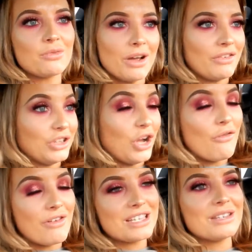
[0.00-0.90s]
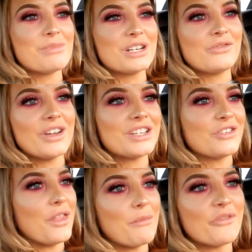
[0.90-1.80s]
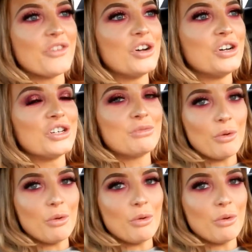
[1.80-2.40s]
We have a lot of resting bitch face on them photos,